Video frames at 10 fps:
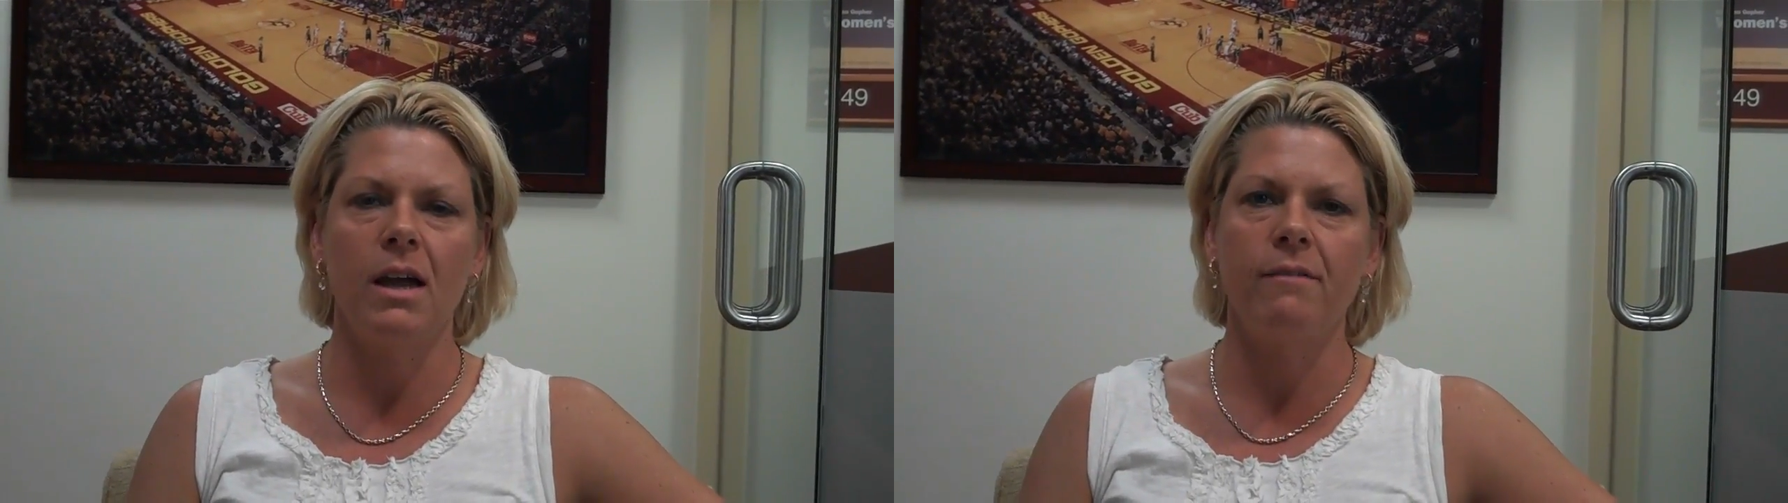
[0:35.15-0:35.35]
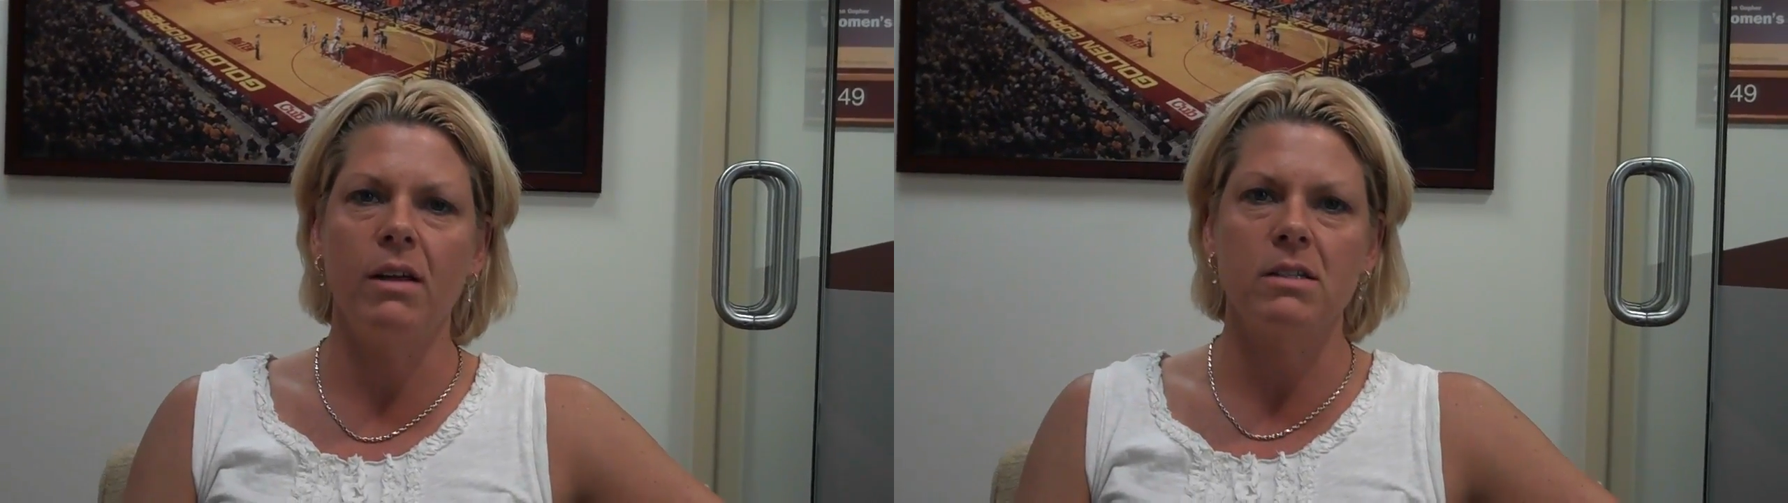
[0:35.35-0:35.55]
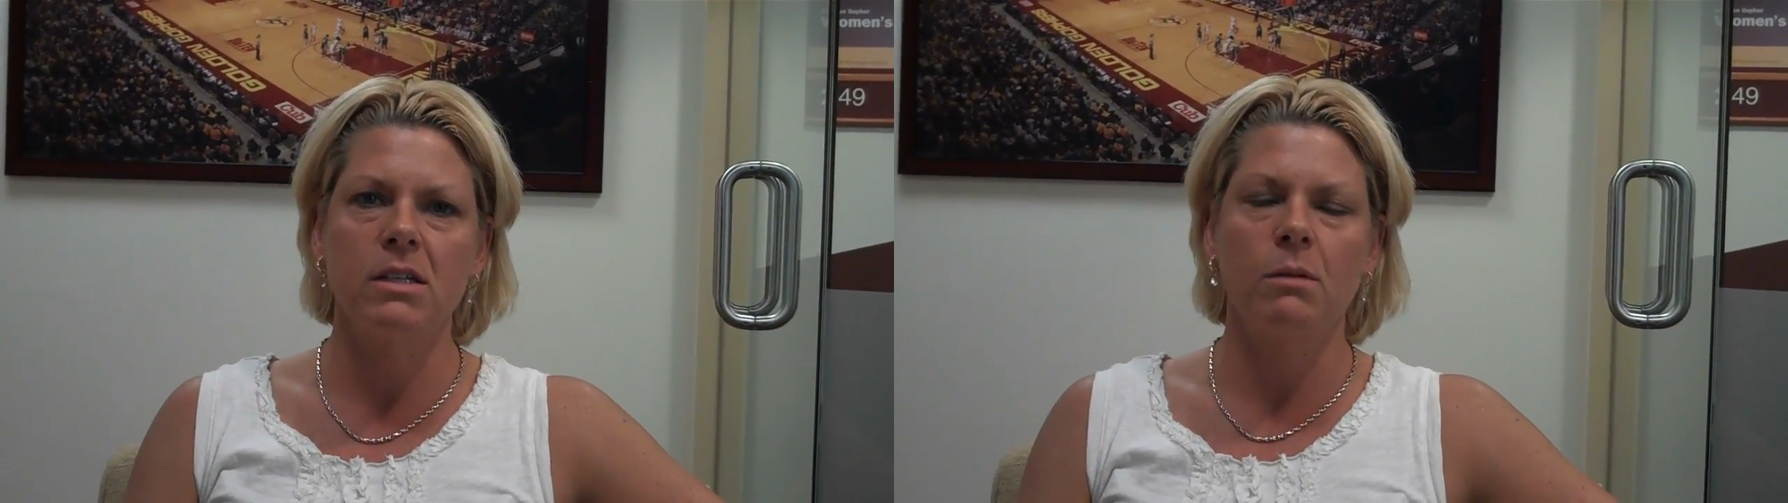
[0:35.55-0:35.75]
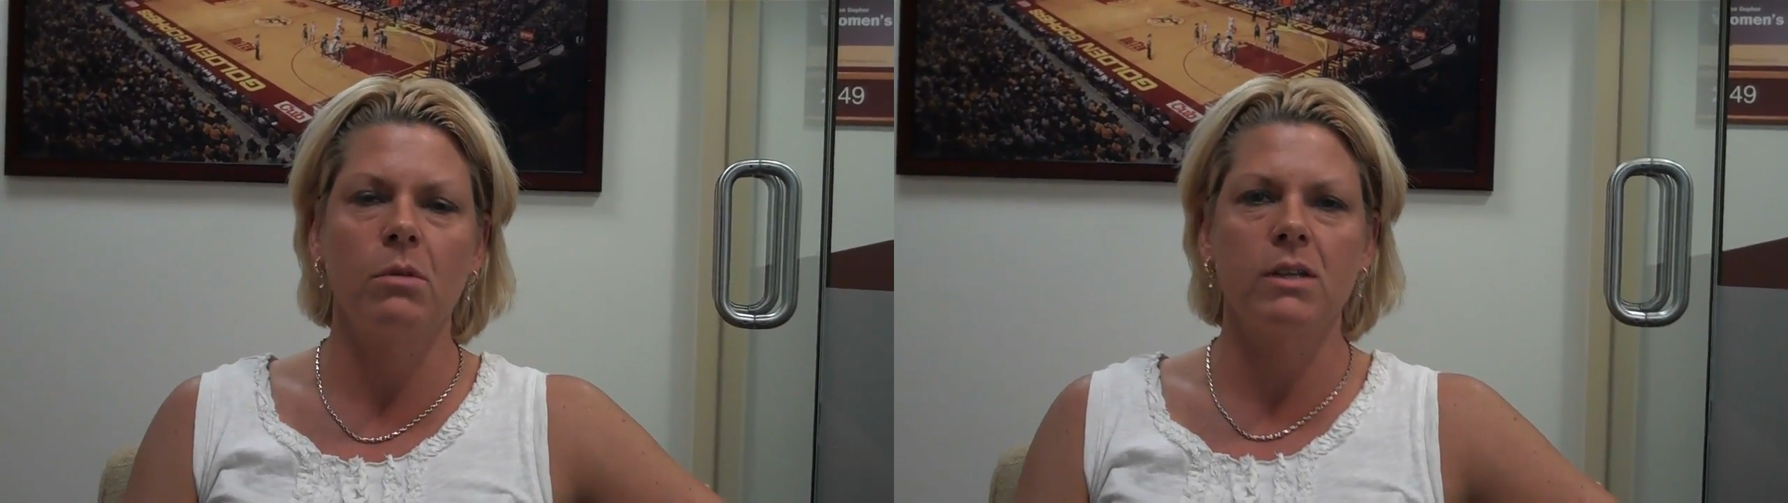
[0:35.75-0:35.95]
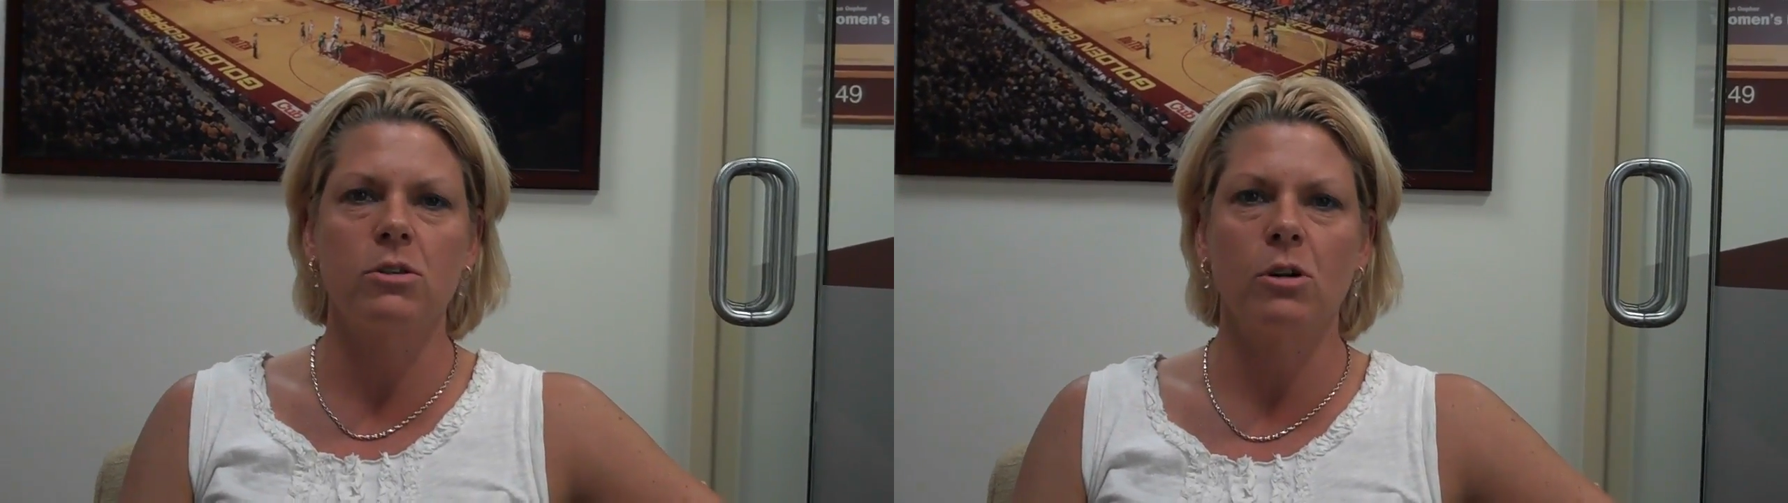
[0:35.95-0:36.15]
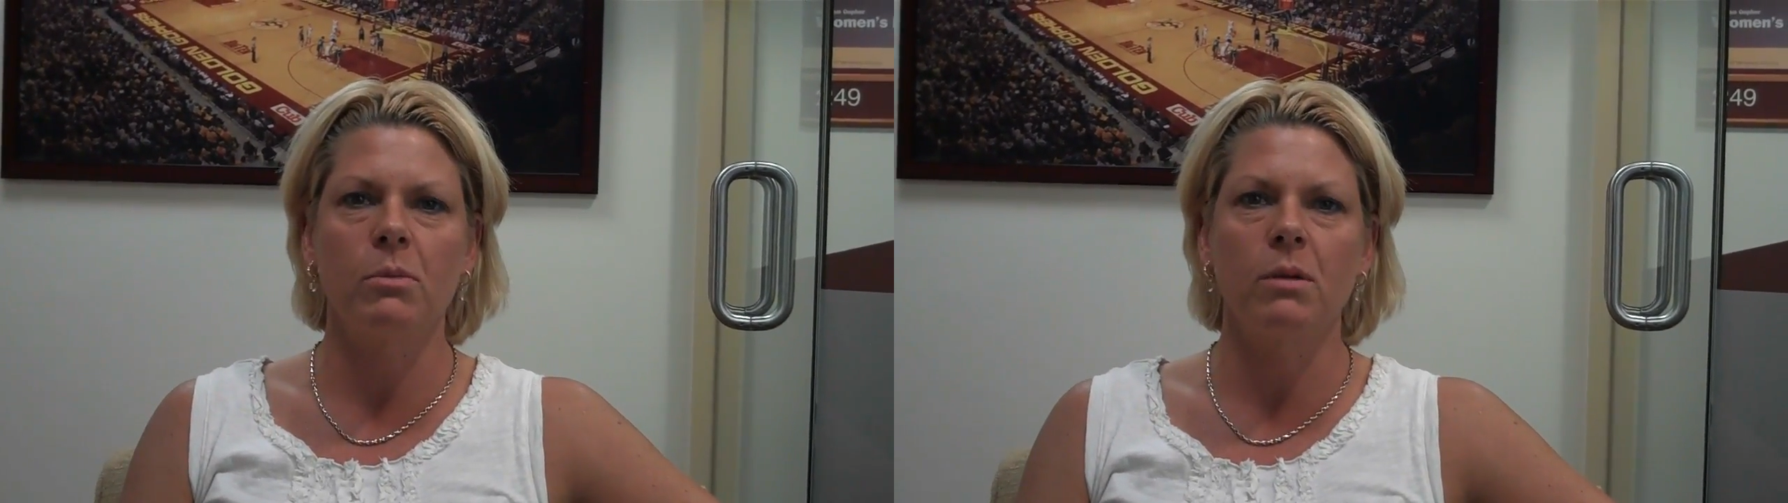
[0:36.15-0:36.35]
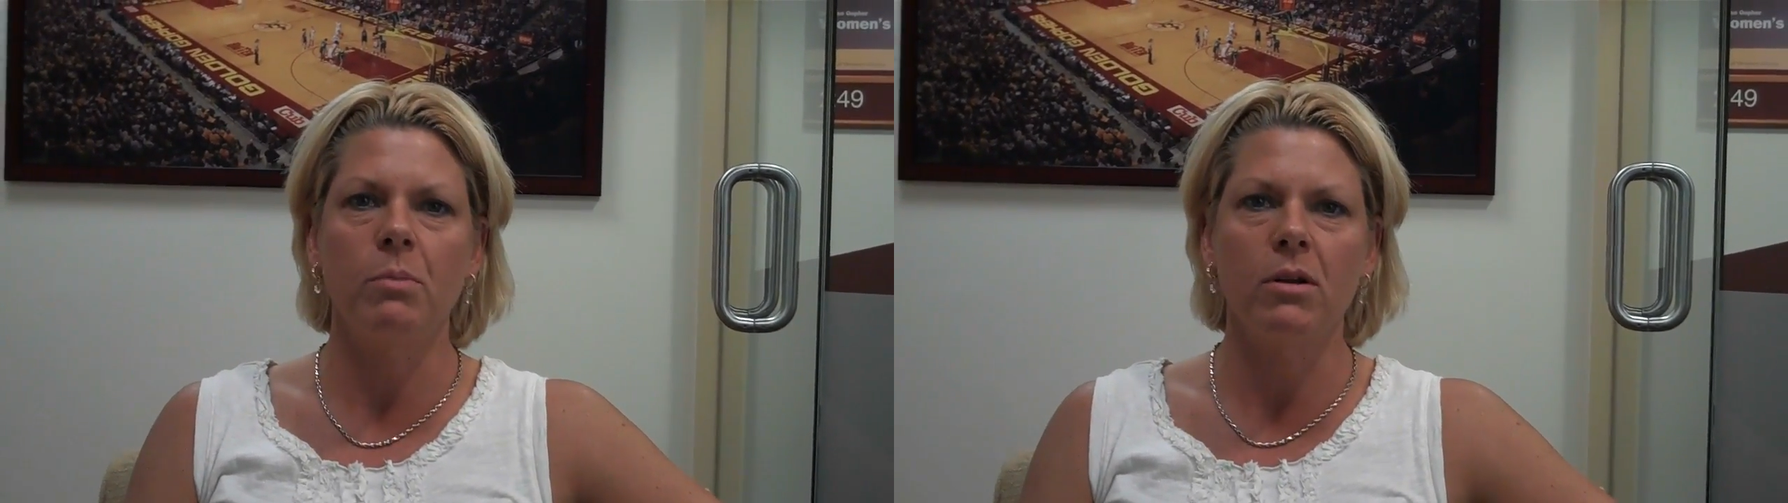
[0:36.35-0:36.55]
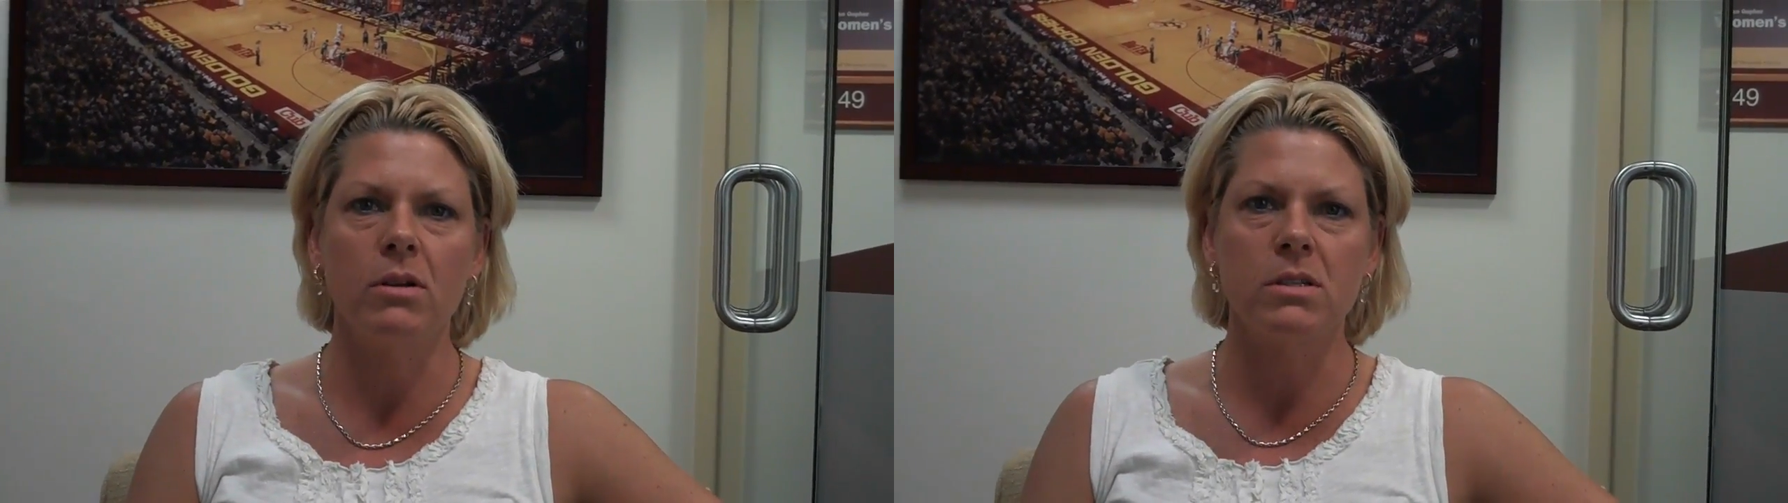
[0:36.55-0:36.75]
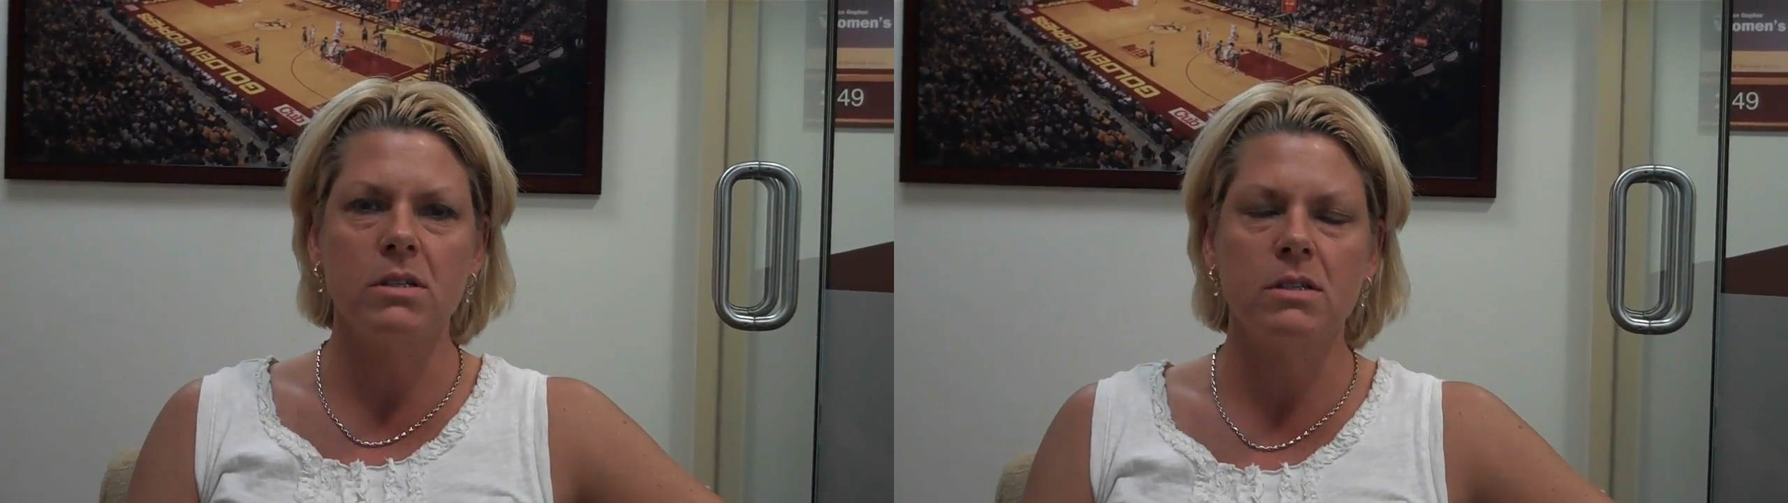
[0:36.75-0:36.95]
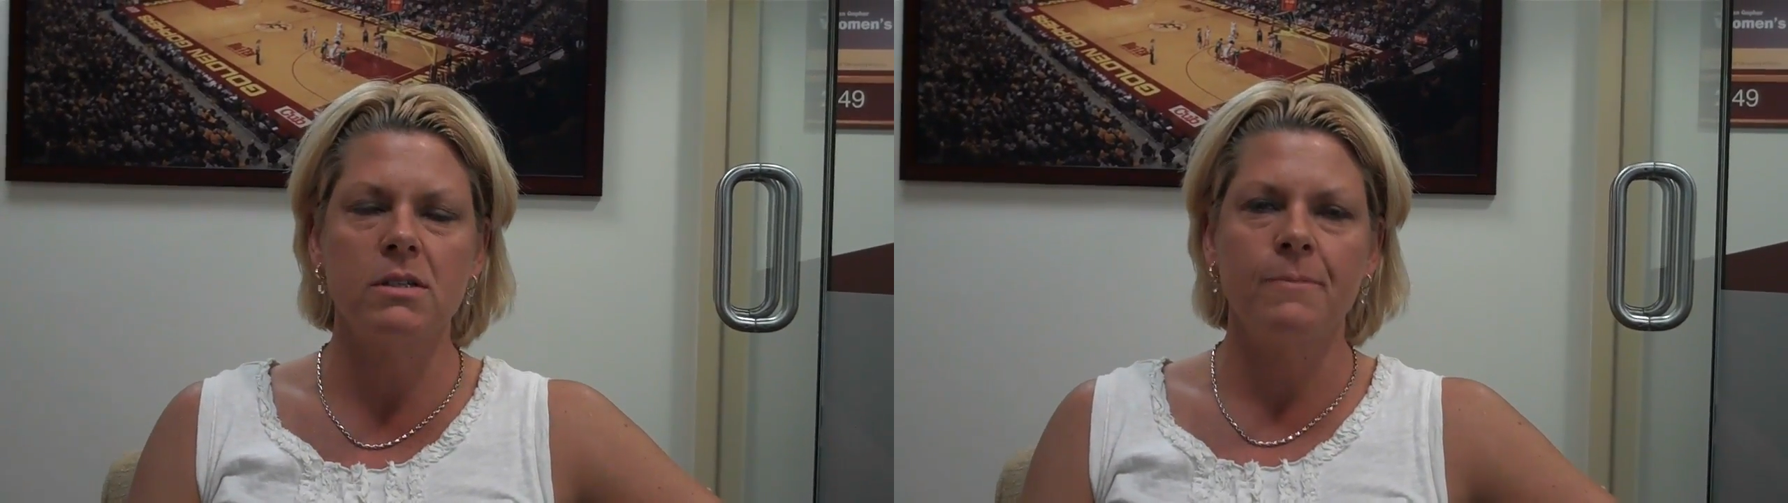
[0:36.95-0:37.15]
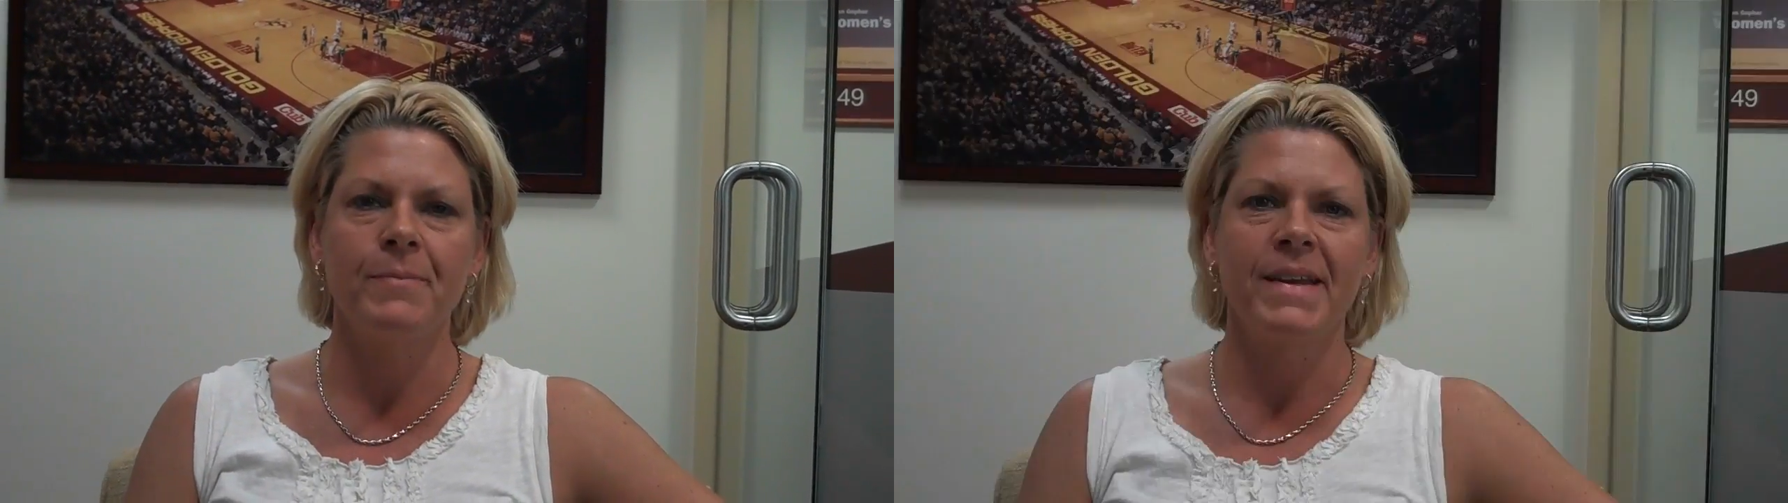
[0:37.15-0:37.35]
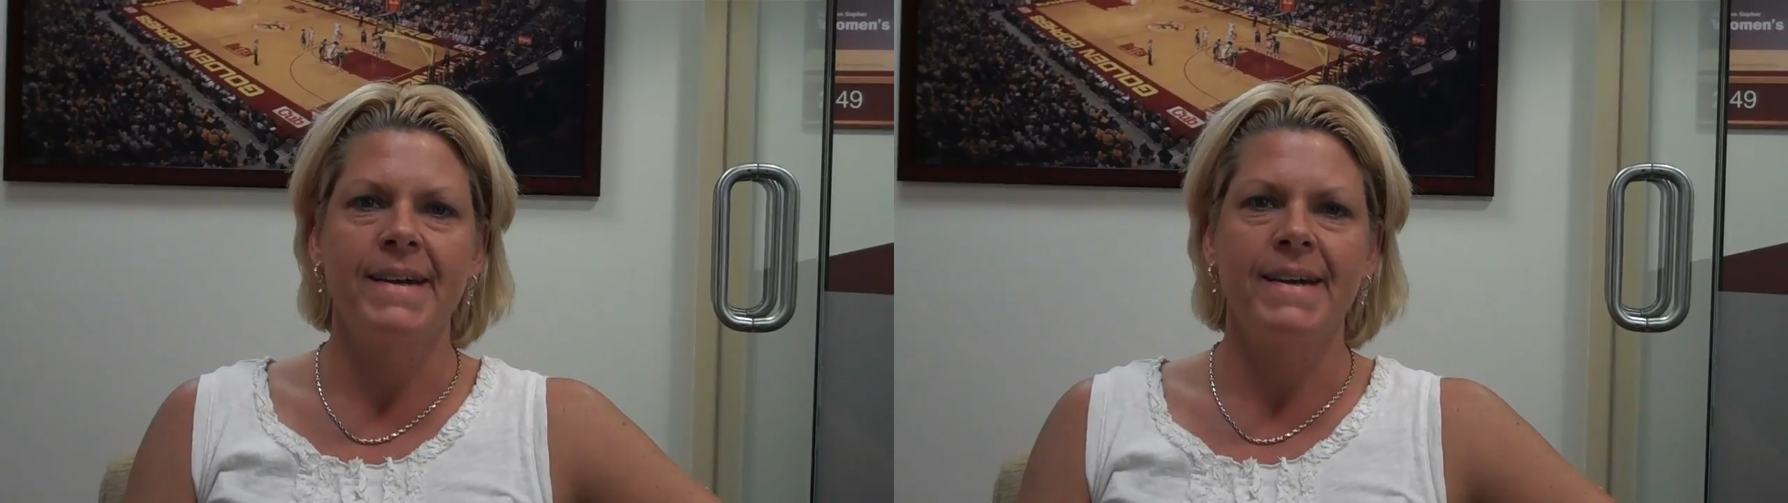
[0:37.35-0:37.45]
have NCAA tournament appearances.